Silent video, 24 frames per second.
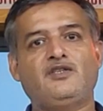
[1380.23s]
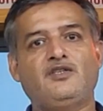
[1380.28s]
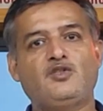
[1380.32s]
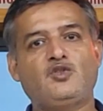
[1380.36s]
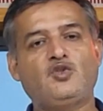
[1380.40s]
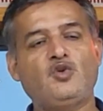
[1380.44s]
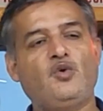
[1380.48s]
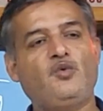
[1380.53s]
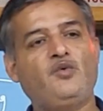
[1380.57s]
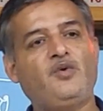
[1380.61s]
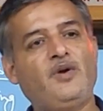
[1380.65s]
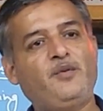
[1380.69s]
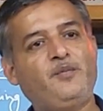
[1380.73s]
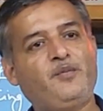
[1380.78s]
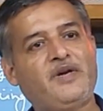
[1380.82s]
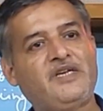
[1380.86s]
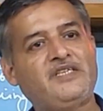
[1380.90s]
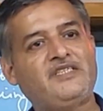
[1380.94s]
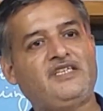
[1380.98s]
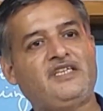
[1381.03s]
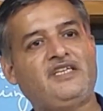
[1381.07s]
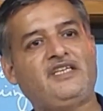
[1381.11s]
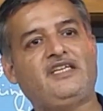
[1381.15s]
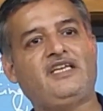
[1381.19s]
So one
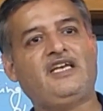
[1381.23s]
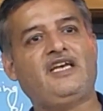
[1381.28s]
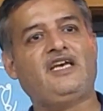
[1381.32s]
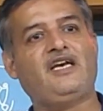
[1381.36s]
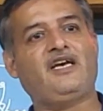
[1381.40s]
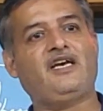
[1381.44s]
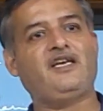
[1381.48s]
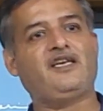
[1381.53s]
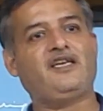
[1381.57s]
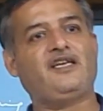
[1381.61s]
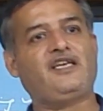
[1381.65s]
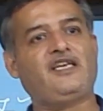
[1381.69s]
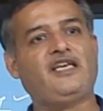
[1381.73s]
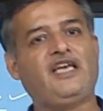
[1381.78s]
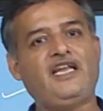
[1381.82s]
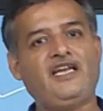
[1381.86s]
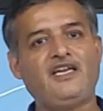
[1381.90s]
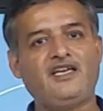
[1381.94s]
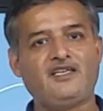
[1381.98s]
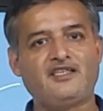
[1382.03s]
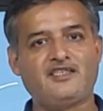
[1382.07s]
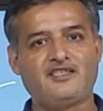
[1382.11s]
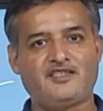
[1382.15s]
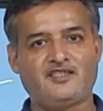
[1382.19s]
person
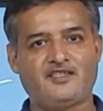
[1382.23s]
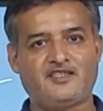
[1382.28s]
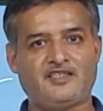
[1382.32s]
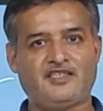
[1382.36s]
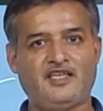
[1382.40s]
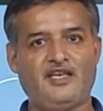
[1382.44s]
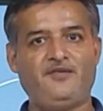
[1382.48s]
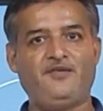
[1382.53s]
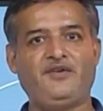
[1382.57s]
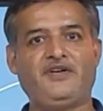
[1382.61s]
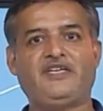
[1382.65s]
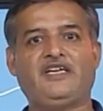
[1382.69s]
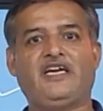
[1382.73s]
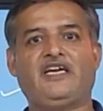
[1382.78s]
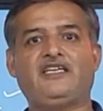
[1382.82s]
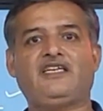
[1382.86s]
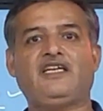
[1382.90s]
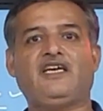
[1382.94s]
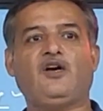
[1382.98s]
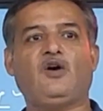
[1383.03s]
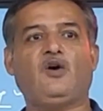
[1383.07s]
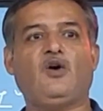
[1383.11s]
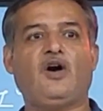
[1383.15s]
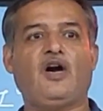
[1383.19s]
can save its
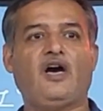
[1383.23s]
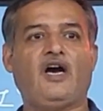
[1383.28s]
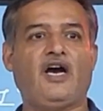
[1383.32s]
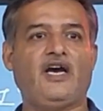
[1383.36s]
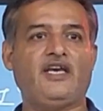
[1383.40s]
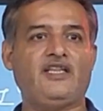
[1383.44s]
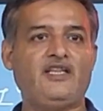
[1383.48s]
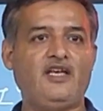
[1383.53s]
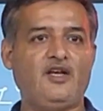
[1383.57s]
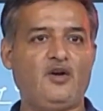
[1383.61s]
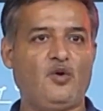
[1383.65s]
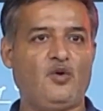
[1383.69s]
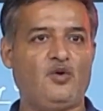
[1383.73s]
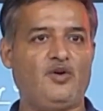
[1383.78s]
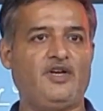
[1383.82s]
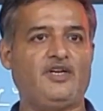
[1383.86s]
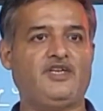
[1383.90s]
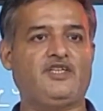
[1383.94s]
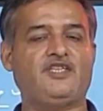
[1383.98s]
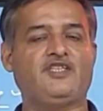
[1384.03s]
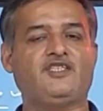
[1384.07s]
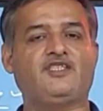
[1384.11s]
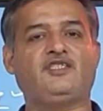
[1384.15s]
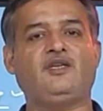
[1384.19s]
data either on
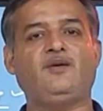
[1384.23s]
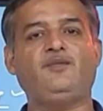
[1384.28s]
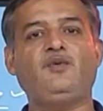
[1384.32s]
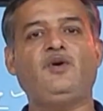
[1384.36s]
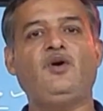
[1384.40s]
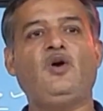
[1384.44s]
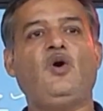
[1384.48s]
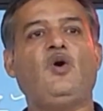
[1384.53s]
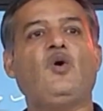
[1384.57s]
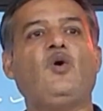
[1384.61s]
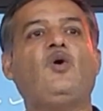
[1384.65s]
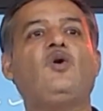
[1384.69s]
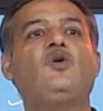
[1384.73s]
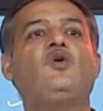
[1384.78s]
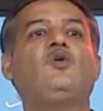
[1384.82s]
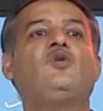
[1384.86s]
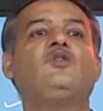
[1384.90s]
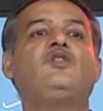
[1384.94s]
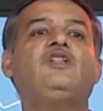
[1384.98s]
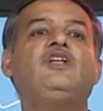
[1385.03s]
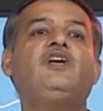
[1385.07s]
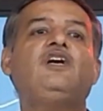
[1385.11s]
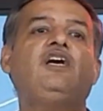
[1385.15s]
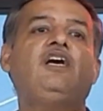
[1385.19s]
its system or
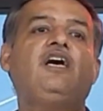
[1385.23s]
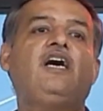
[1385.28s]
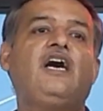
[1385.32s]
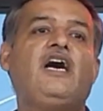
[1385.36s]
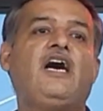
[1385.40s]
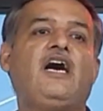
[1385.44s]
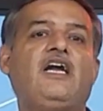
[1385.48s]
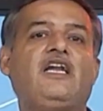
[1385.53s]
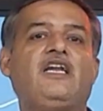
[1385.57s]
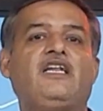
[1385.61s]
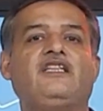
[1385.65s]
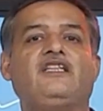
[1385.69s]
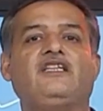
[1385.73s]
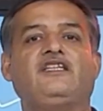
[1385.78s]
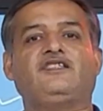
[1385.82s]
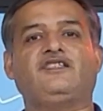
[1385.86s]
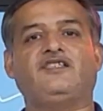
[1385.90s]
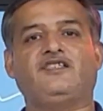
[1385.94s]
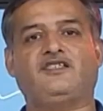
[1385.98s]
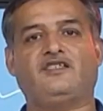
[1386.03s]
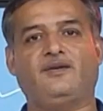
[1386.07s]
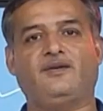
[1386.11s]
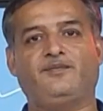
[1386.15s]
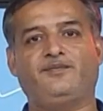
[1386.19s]
on the another
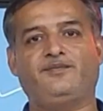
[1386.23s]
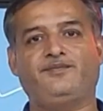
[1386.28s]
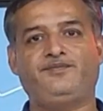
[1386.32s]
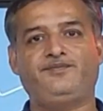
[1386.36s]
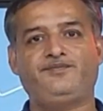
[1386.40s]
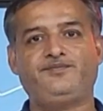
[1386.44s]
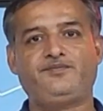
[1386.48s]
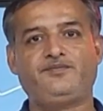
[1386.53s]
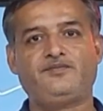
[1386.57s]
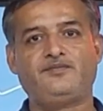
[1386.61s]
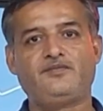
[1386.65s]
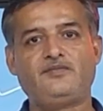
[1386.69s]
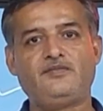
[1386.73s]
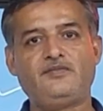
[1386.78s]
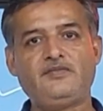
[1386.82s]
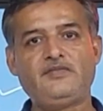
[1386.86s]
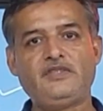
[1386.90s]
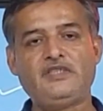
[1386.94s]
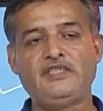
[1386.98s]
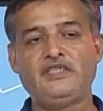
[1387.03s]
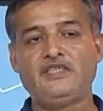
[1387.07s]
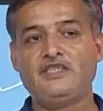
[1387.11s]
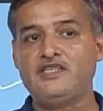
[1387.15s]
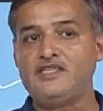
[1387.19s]
system.
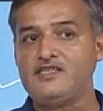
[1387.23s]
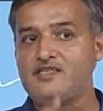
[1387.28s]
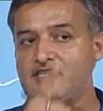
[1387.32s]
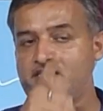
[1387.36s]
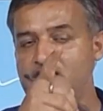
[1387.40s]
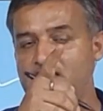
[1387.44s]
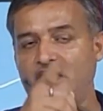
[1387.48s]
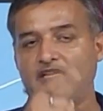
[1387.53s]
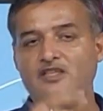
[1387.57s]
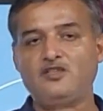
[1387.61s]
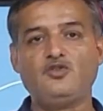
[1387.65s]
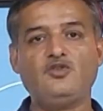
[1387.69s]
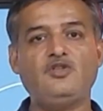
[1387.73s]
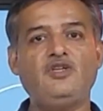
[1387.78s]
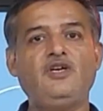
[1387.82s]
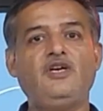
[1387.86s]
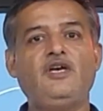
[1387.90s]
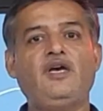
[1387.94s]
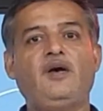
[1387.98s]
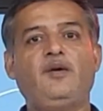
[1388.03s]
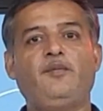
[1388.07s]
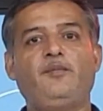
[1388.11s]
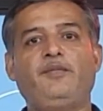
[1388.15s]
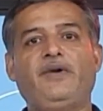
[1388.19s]
This is also the
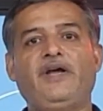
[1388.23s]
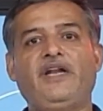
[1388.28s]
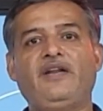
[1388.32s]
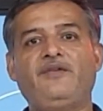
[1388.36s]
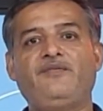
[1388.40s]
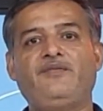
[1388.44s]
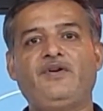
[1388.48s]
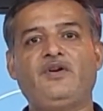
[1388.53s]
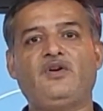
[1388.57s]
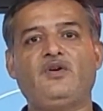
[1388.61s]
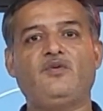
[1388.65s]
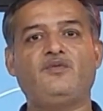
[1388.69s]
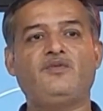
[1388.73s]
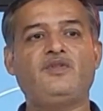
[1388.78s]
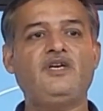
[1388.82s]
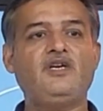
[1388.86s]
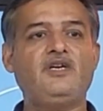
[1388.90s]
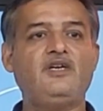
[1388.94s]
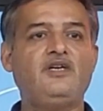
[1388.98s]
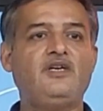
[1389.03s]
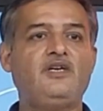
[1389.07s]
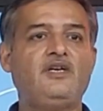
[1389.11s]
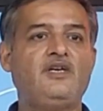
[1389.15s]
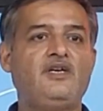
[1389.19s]
benefit of
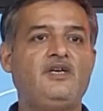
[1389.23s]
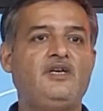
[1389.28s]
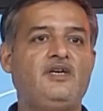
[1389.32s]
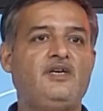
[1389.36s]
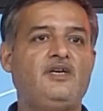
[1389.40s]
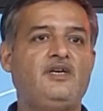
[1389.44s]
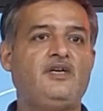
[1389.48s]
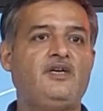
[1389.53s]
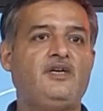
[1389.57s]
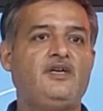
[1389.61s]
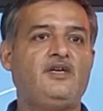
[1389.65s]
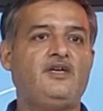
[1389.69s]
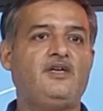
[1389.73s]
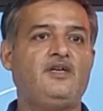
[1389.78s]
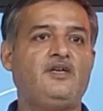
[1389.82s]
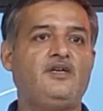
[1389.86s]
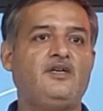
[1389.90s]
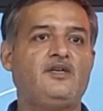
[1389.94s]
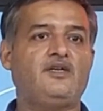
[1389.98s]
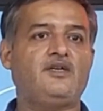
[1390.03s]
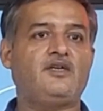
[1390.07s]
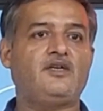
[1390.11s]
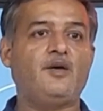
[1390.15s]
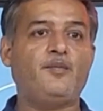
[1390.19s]
the
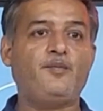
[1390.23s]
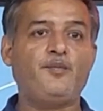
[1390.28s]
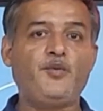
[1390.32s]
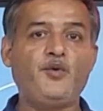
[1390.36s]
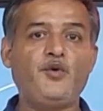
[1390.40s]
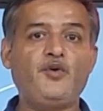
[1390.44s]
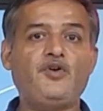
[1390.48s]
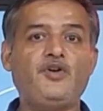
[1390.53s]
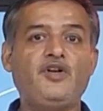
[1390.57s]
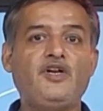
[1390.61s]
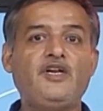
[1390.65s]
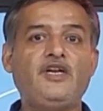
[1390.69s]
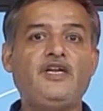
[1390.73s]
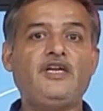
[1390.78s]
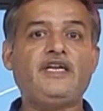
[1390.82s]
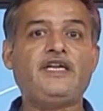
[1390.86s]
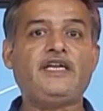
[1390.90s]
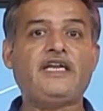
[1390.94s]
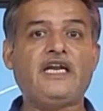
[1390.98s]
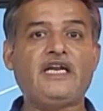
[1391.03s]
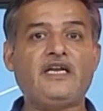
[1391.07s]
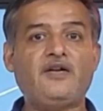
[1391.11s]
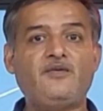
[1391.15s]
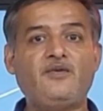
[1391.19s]
computer
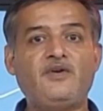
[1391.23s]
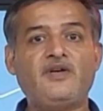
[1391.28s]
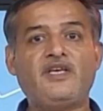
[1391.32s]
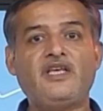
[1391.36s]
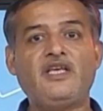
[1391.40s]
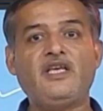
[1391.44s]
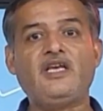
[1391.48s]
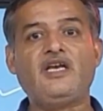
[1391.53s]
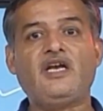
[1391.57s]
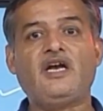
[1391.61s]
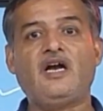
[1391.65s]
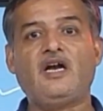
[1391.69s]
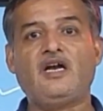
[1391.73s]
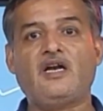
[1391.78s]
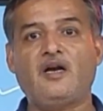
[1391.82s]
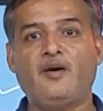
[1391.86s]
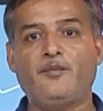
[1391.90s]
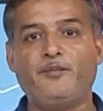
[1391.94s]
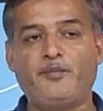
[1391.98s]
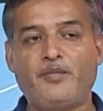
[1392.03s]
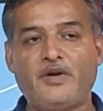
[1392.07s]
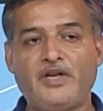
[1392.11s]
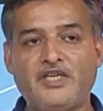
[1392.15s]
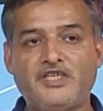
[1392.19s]
networking
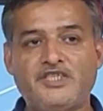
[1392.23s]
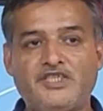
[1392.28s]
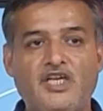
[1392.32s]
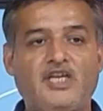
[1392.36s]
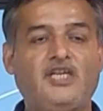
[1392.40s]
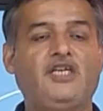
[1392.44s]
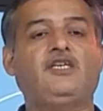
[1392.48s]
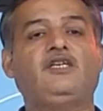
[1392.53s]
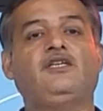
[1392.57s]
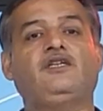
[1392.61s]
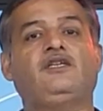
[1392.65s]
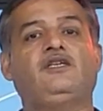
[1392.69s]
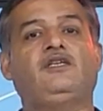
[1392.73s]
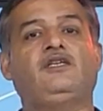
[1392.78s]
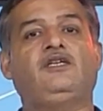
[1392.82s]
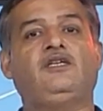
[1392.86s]
accomplishment.